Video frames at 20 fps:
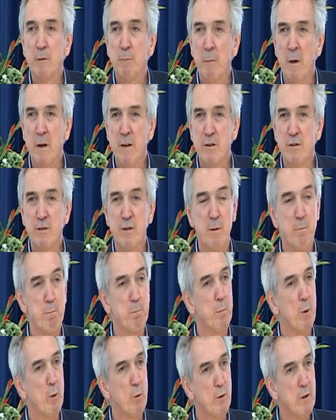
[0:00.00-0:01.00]
might
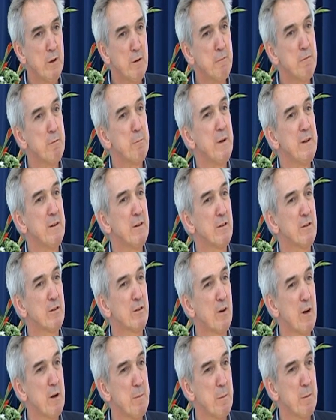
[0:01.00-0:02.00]
seem boring for me to
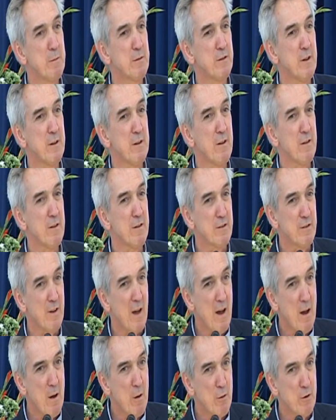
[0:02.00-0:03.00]
describe a study that's
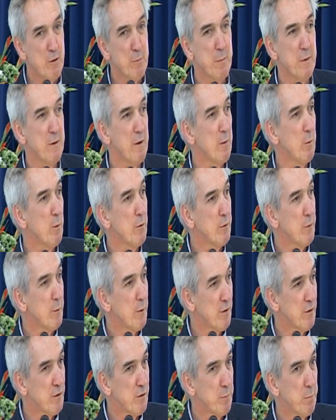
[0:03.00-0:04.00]
out, but I want to
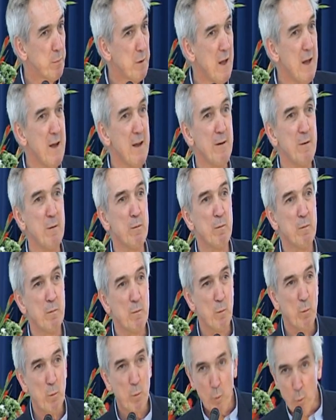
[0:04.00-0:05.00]
explain
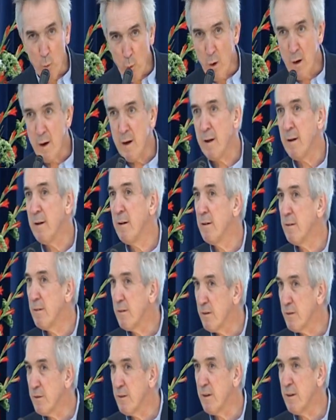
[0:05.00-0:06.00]
why
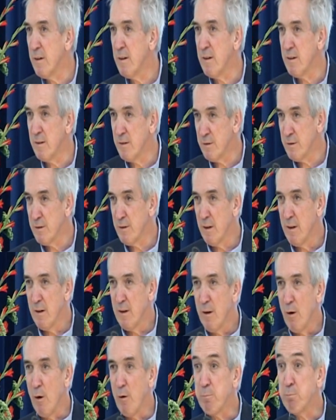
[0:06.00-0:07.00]
the study is
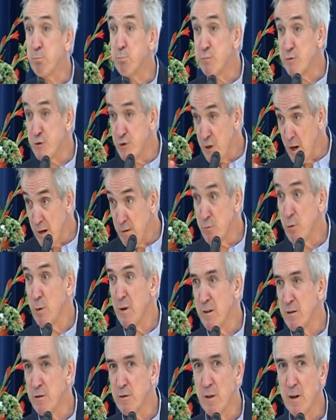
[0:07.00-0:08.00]
of general
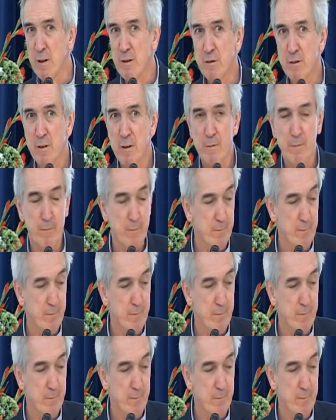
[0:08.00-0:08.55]
interest.